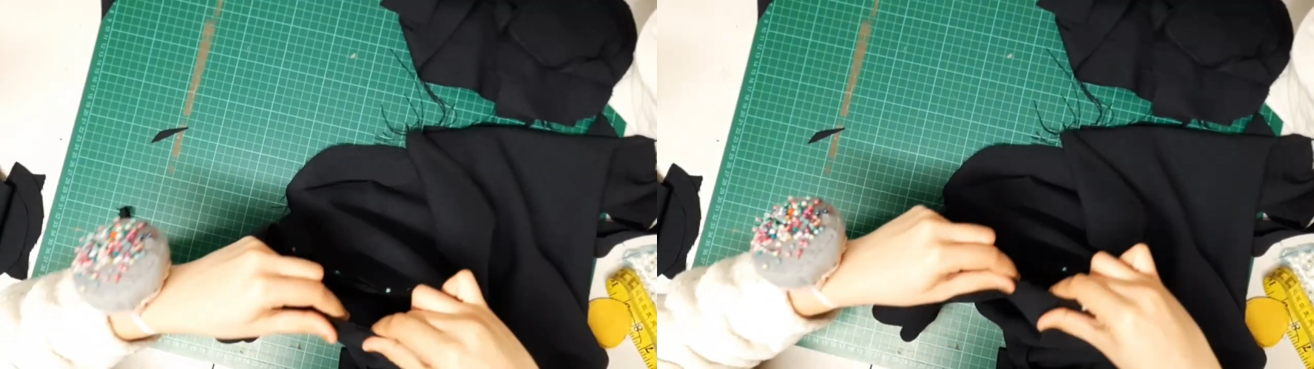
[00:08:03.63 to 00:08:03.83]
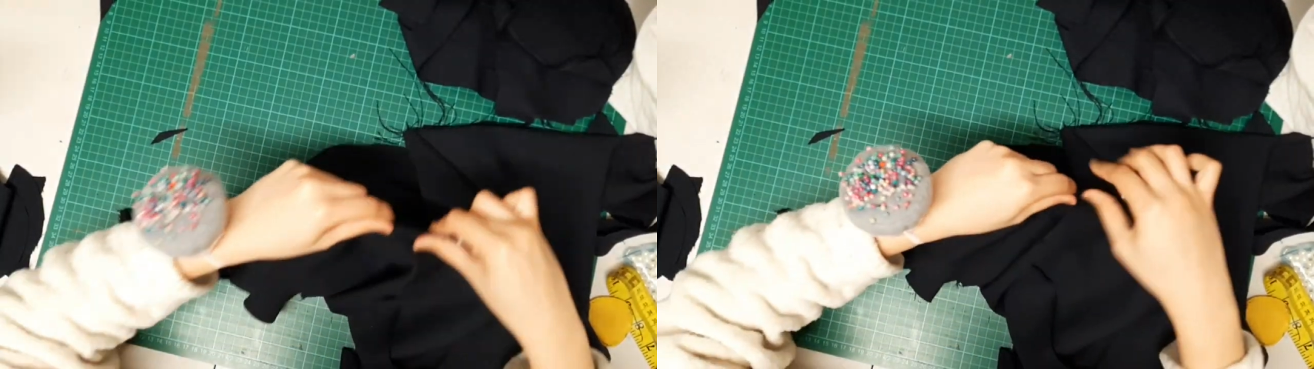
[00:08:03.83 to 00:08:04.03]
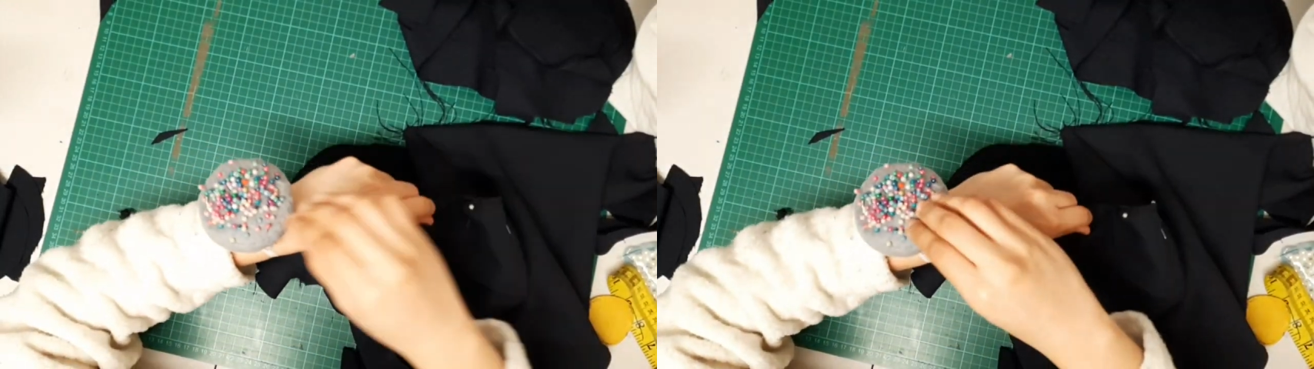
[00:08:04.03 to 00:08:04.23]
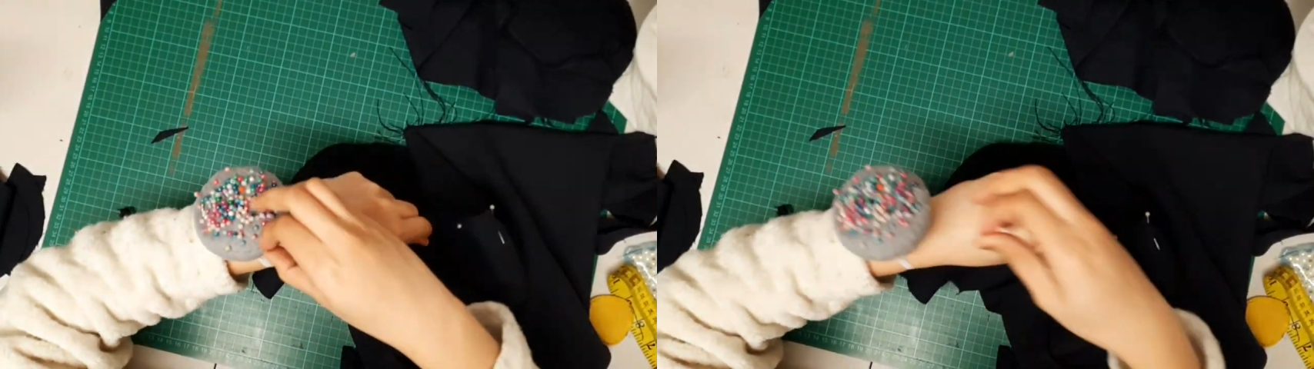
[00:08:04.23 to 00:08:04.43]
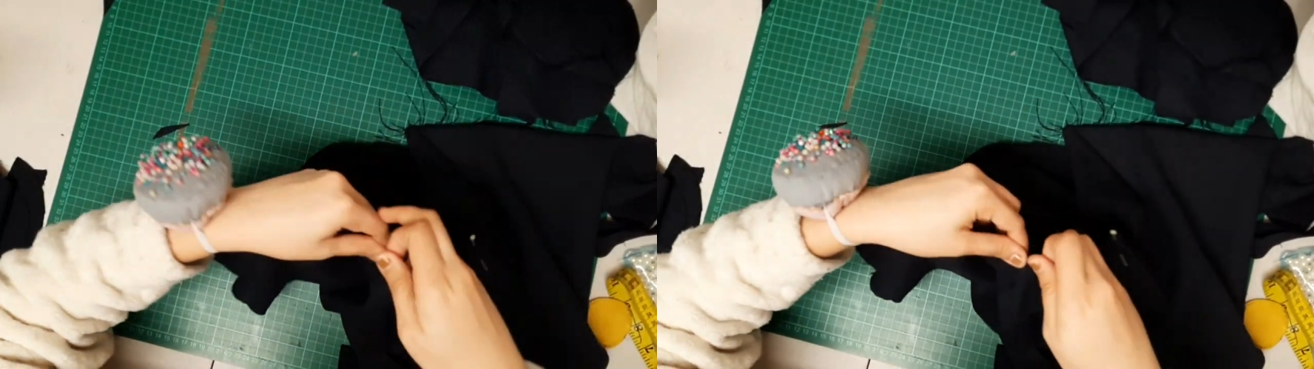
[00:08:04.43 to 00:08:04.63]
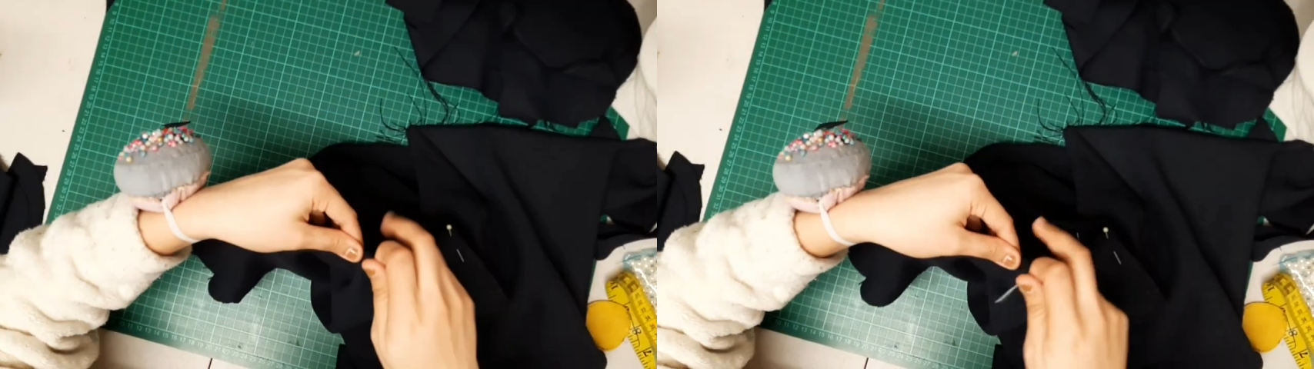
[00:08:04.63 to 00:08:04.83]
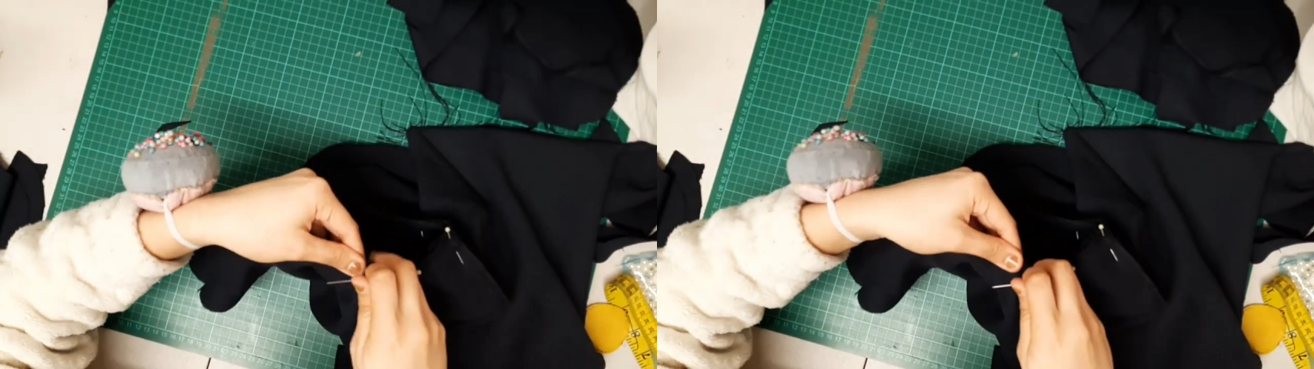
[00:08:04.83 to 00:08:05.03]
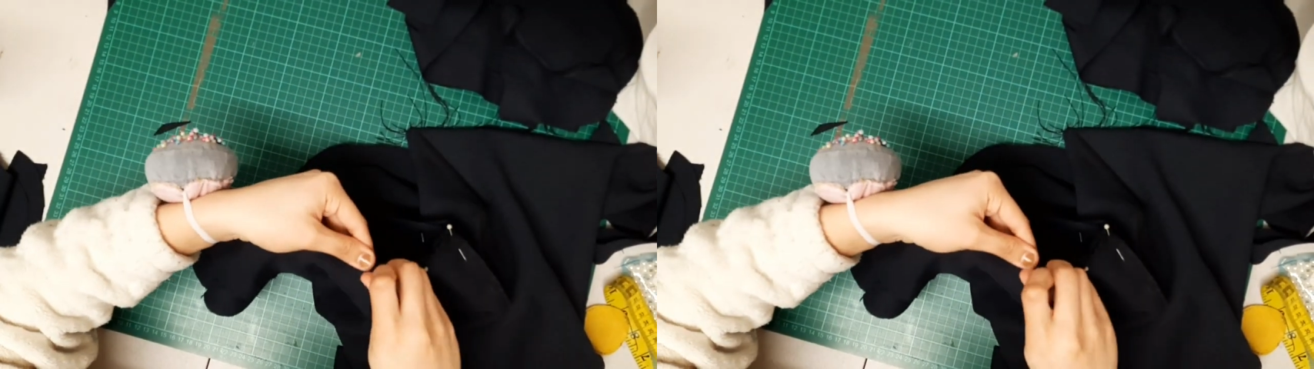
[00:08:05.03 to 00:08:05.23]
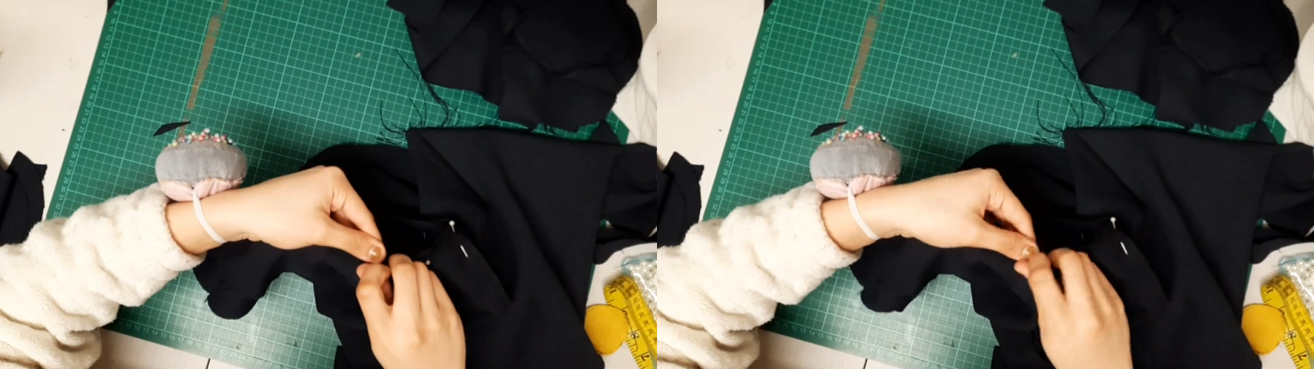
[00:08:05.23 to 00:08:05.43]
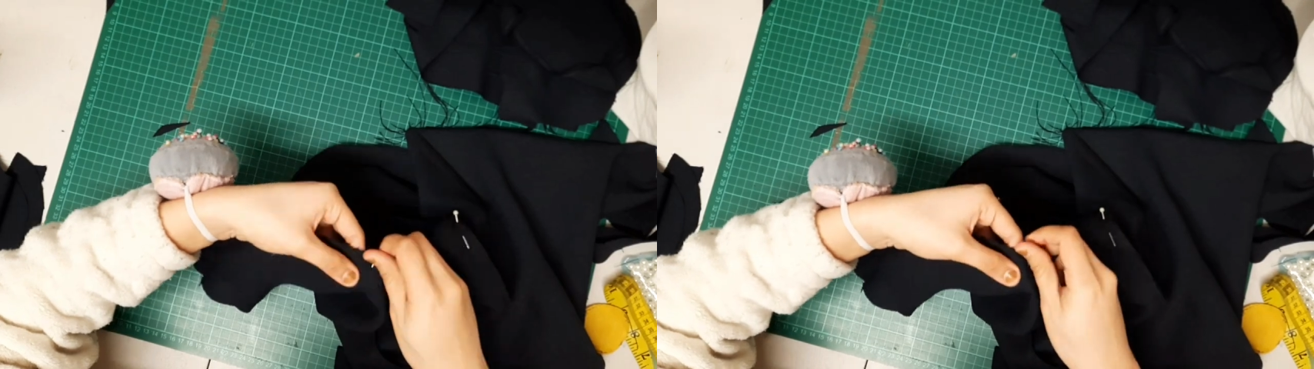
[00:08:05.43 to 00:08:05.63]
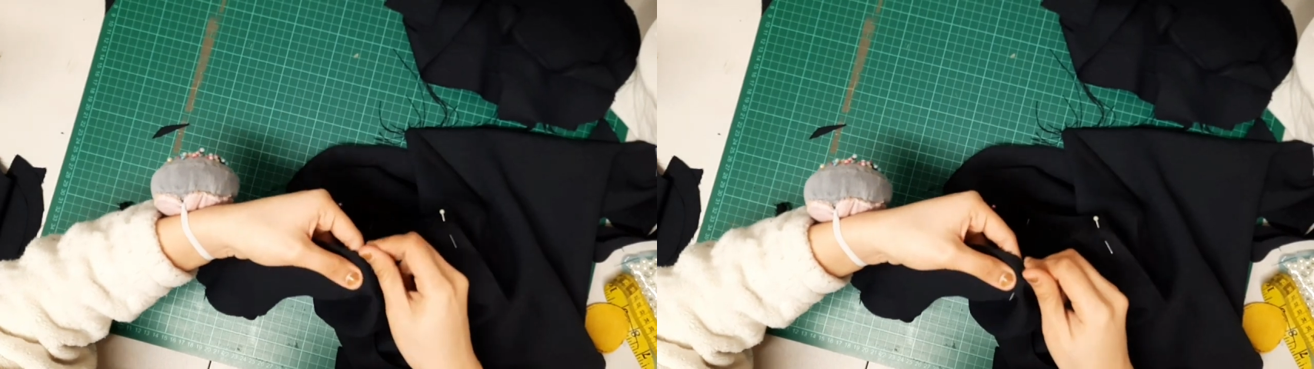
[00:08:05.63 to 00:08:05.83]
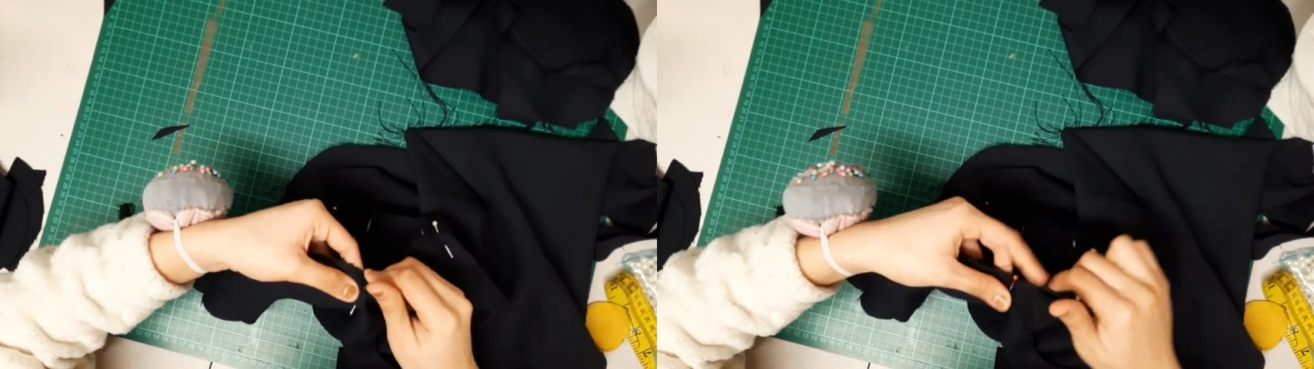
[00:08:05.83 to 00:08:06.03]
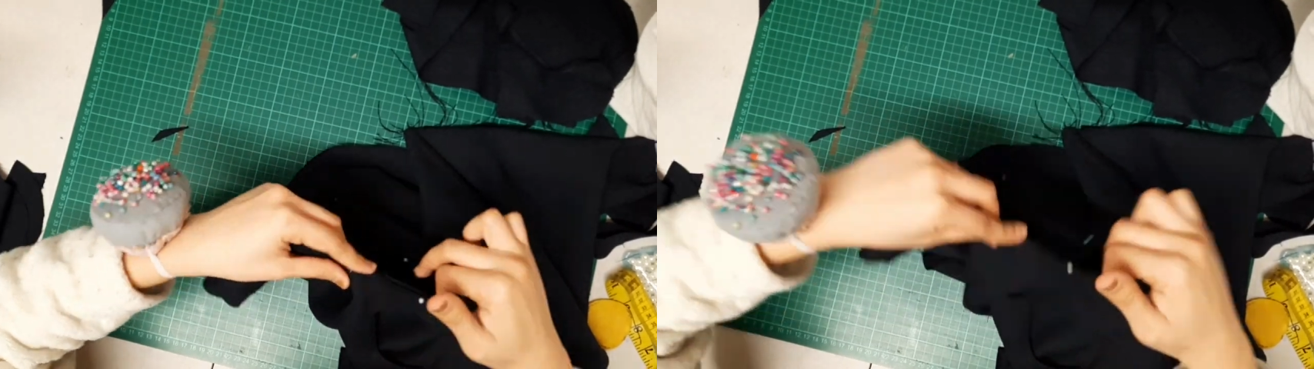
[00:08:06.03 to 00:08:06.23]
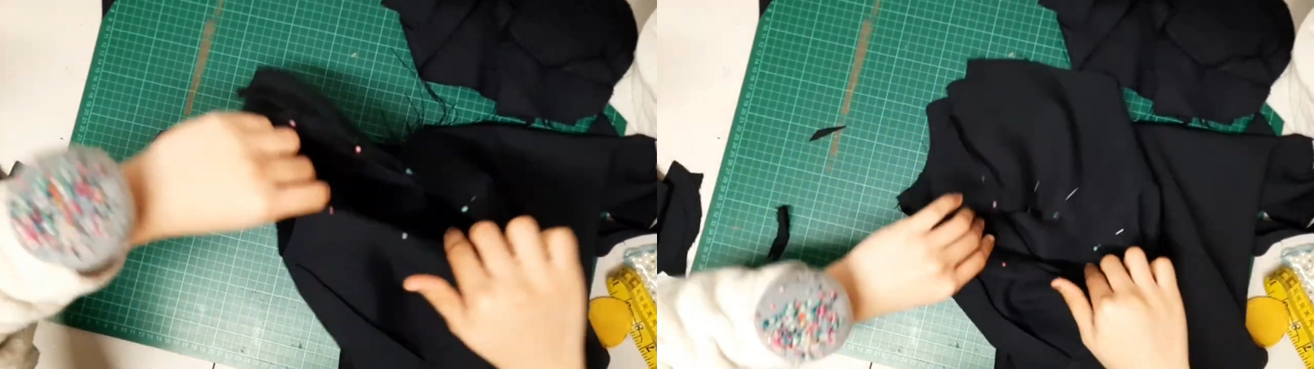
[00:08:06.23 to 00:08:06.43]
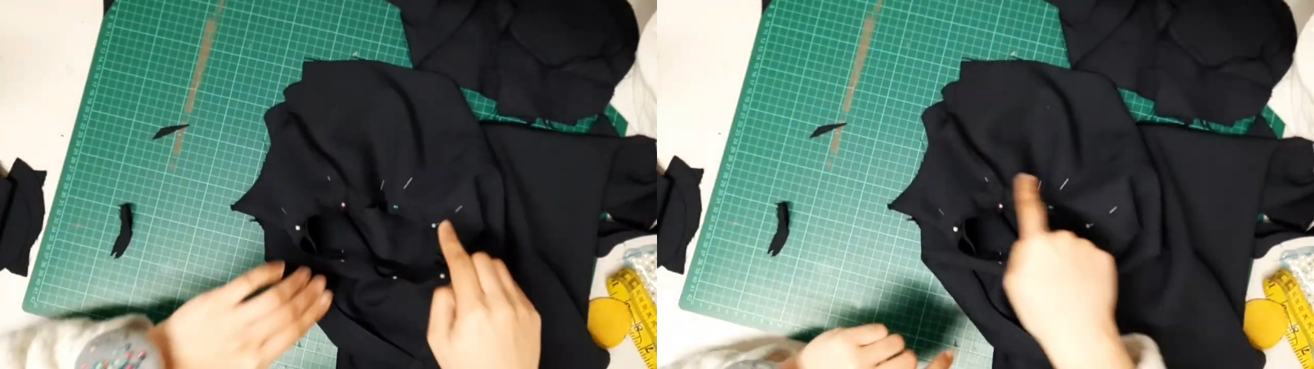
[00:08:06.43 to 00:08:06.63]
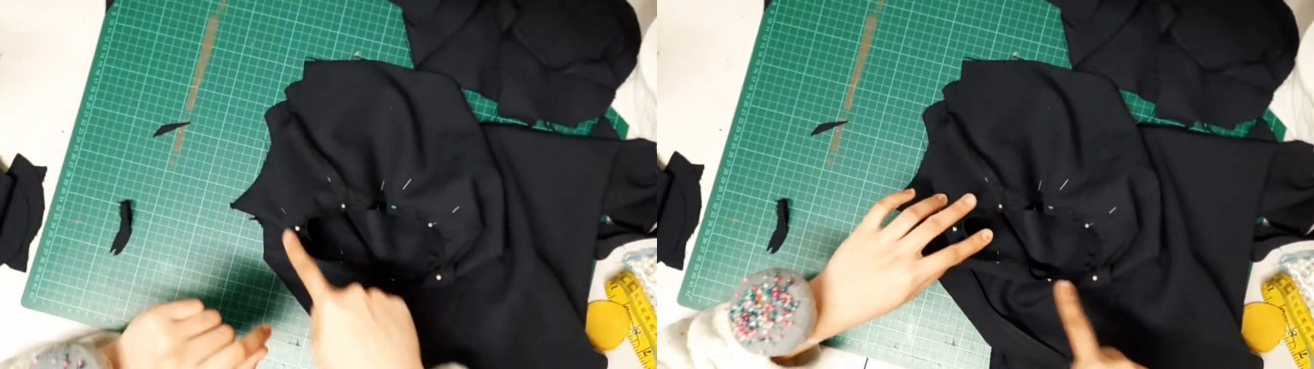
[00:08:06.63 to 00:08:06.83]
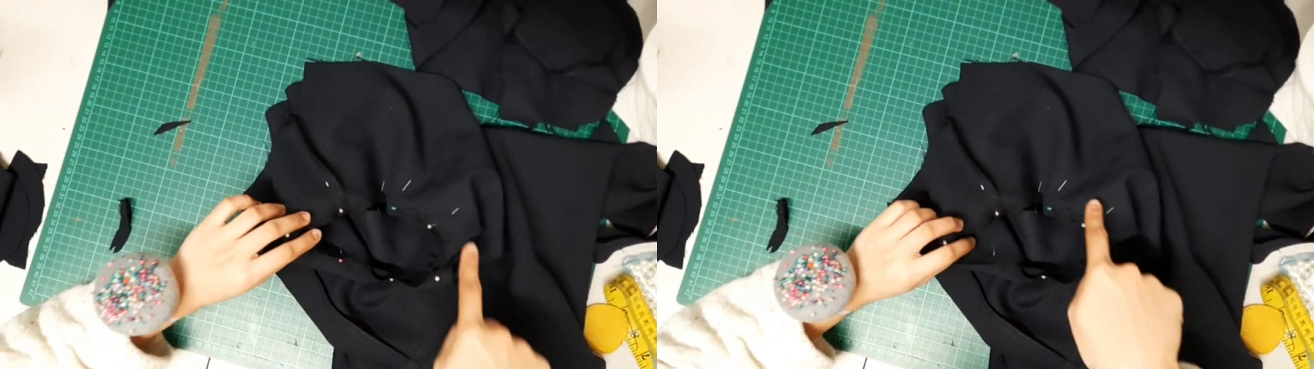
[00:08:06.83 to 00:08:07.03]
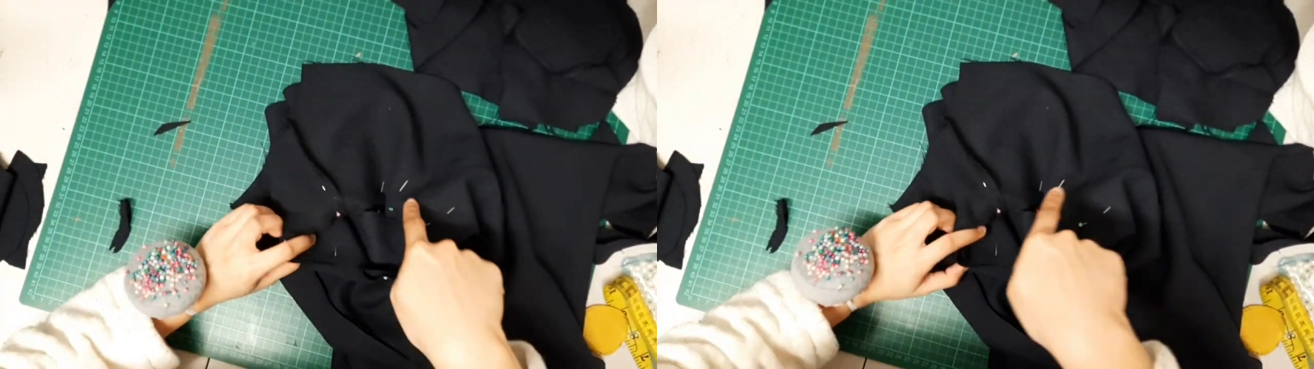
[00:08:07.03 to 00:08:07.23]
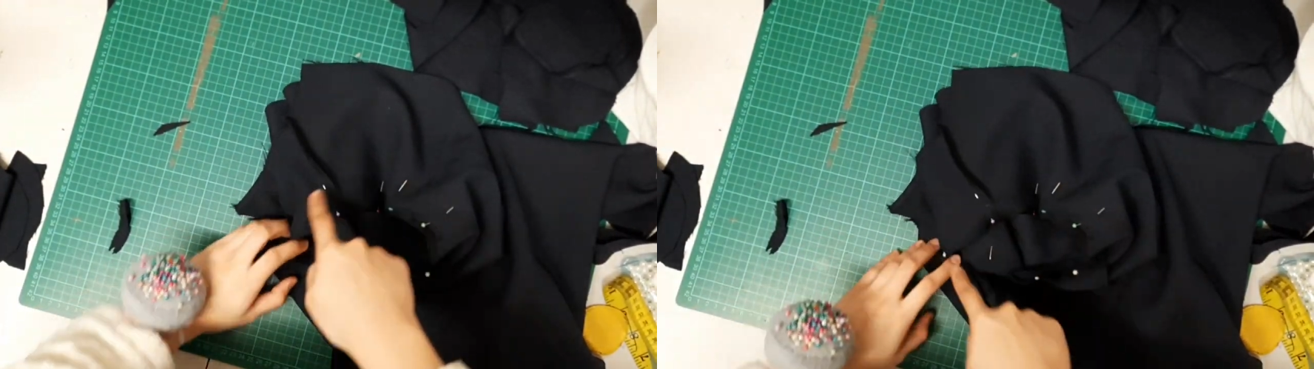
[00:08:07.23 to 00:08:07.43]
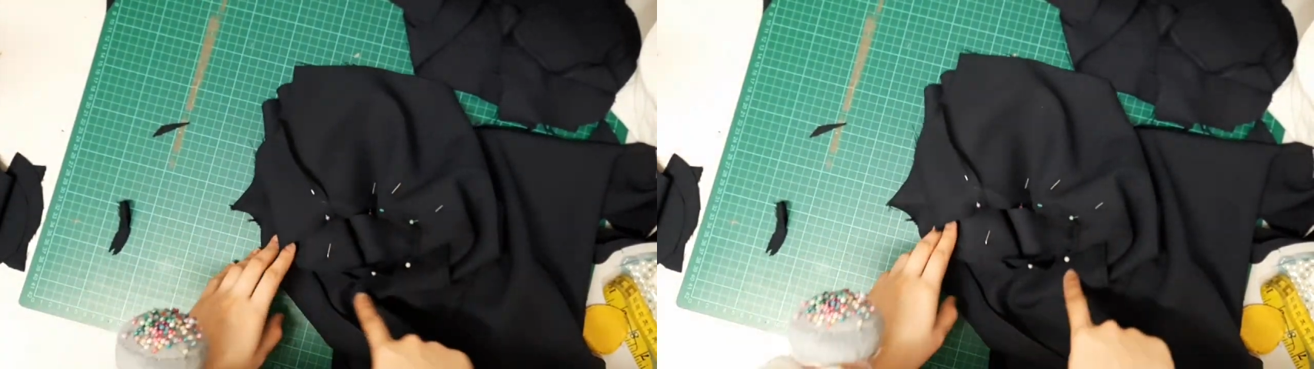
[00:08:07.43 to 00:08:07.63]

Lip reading: No face is visible, so there are no lips to read.